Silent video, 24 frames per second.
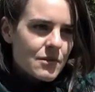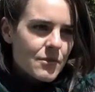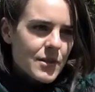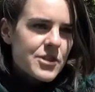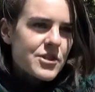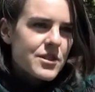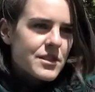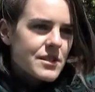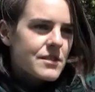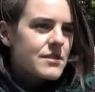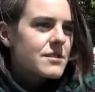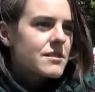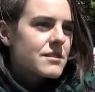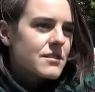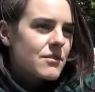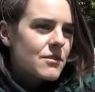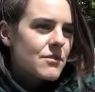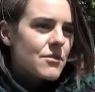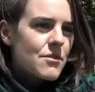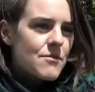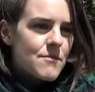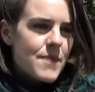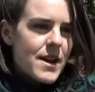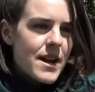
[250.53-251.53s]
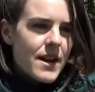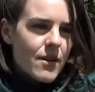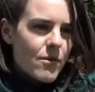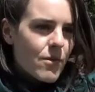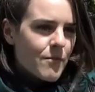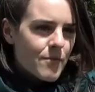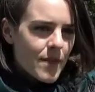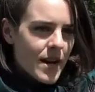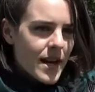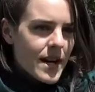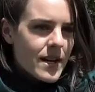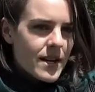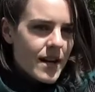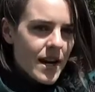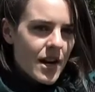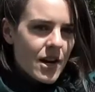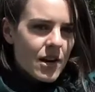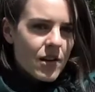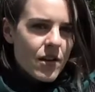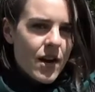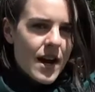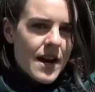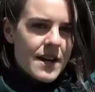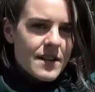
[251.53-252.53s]
which is the main
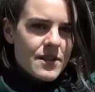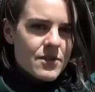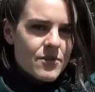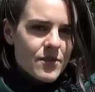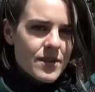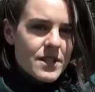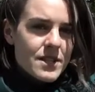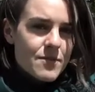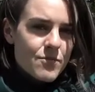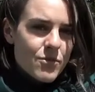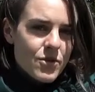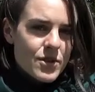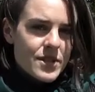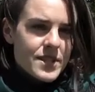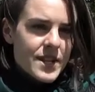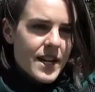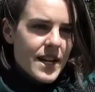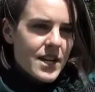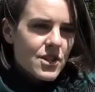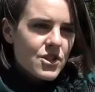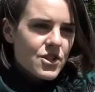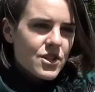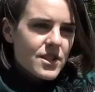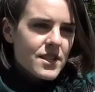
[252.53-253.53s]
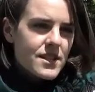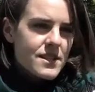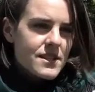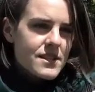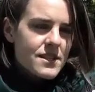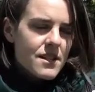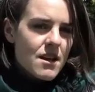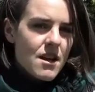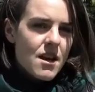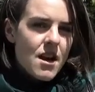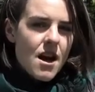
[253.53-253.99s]
airline doing deportations,